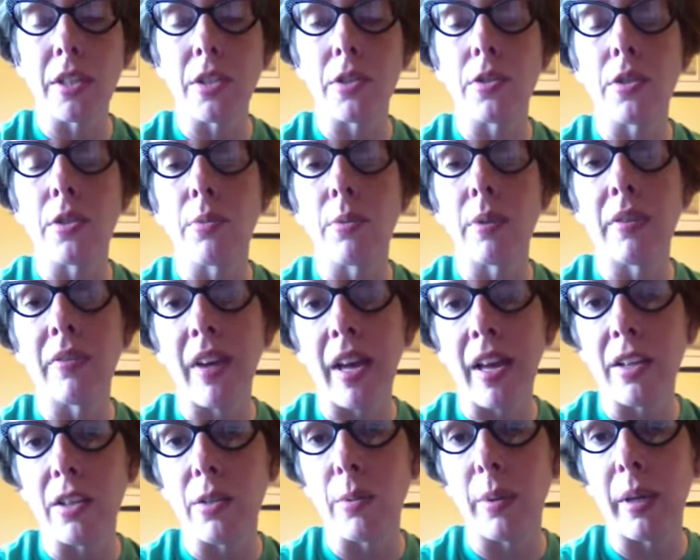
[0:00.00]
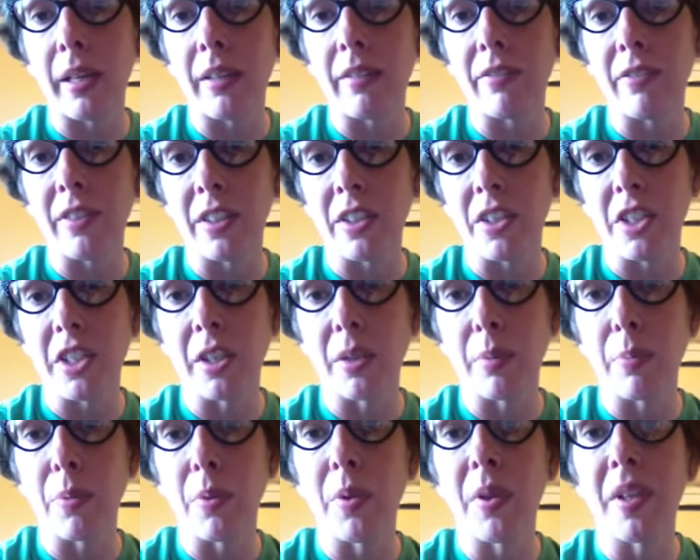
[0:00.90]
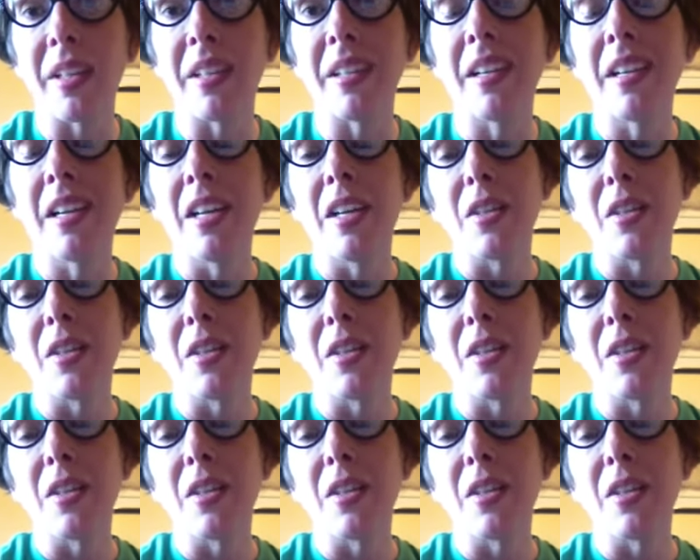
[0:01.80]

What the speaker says: to evaluate via SharePoint.